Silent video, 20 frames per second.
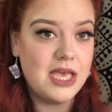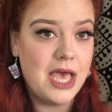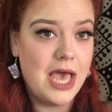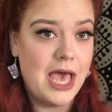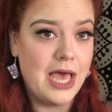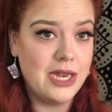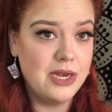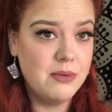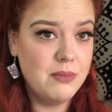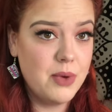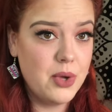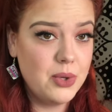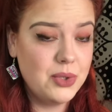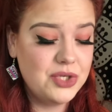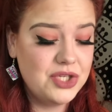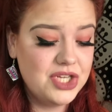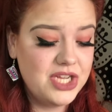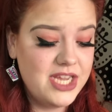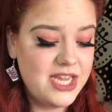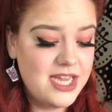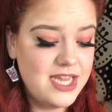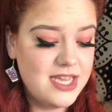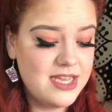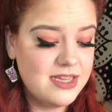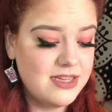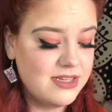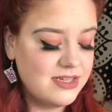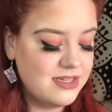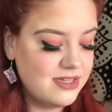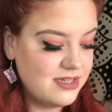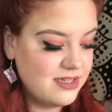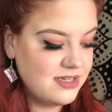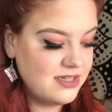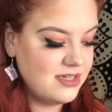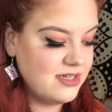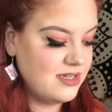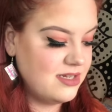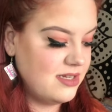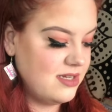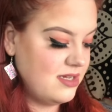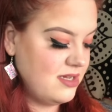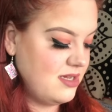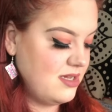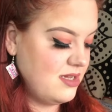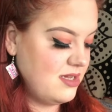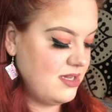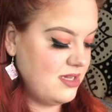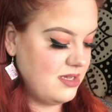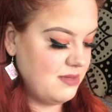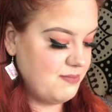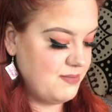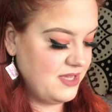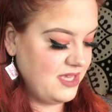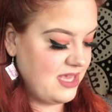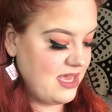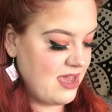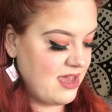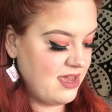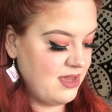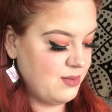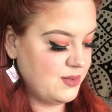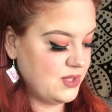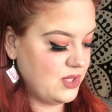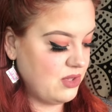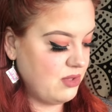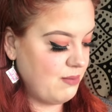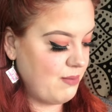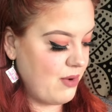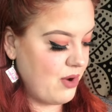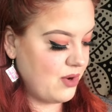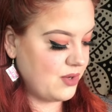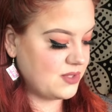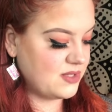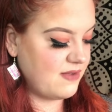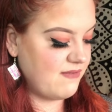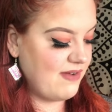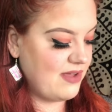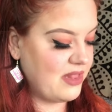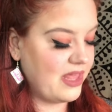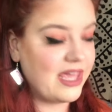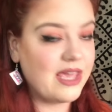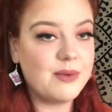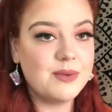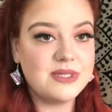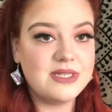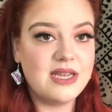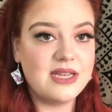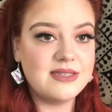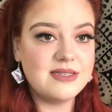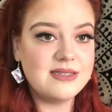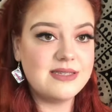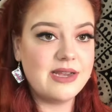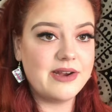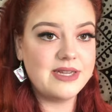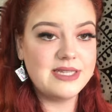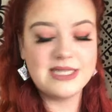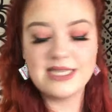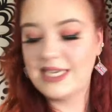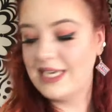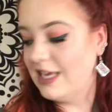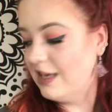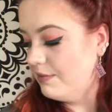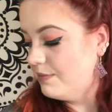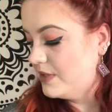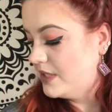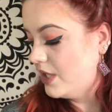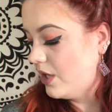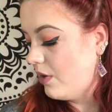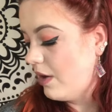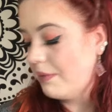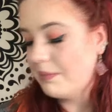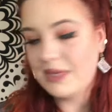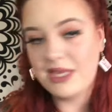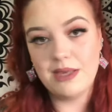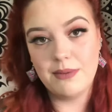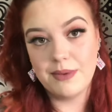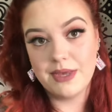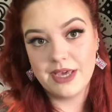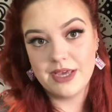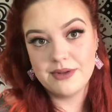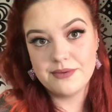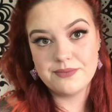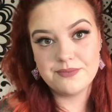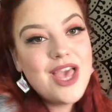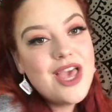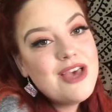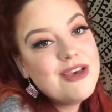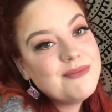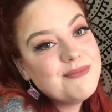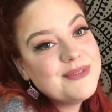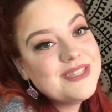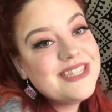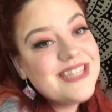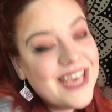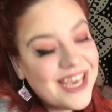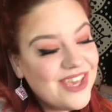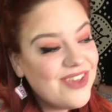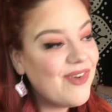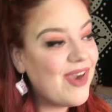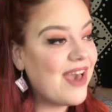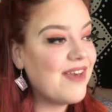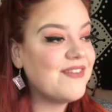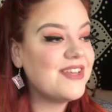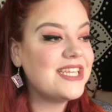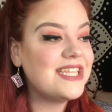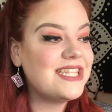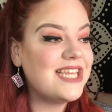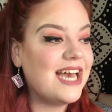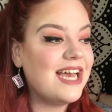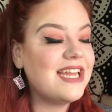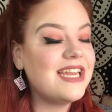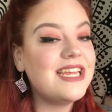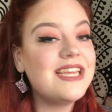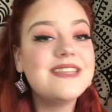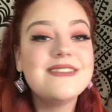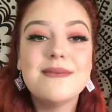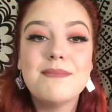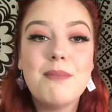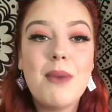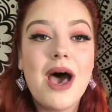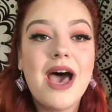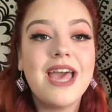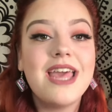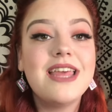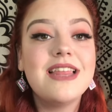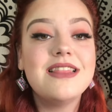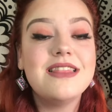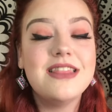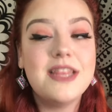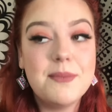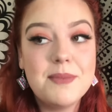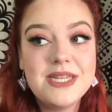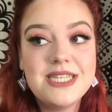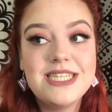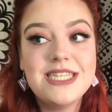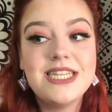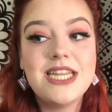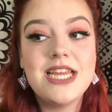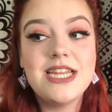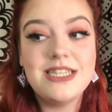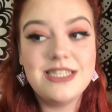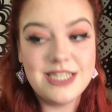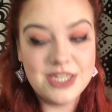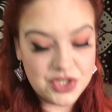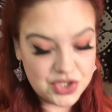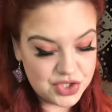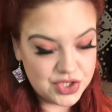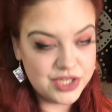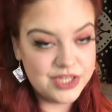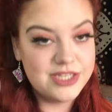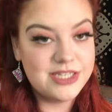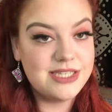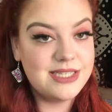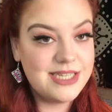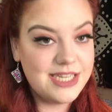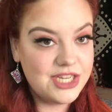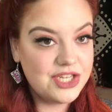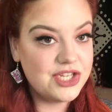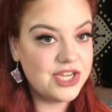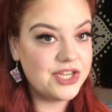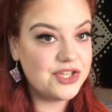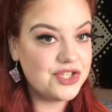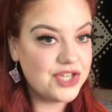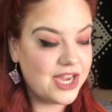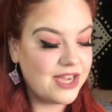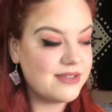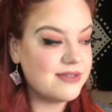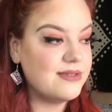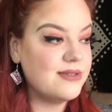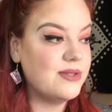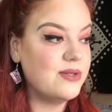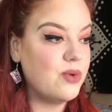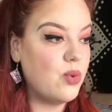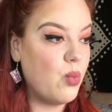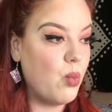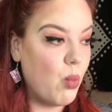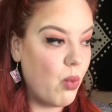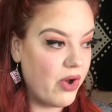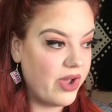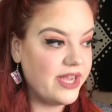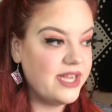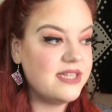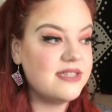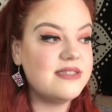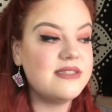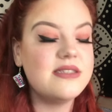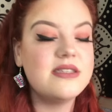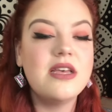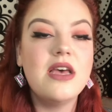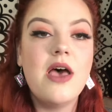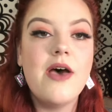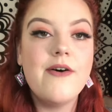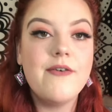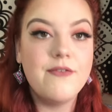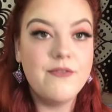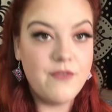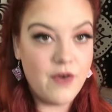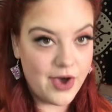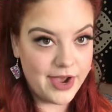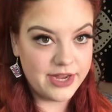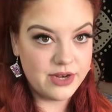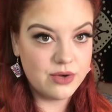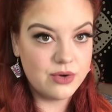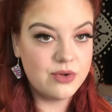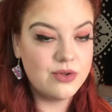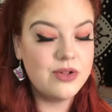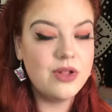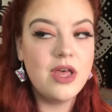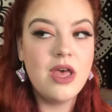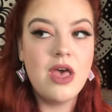Animoji? But yeah, it was on the box. I felt like it was necessary to keep, so I'm keeping it. But there you have it. That is my limited edition TJ Jackson white vinyl.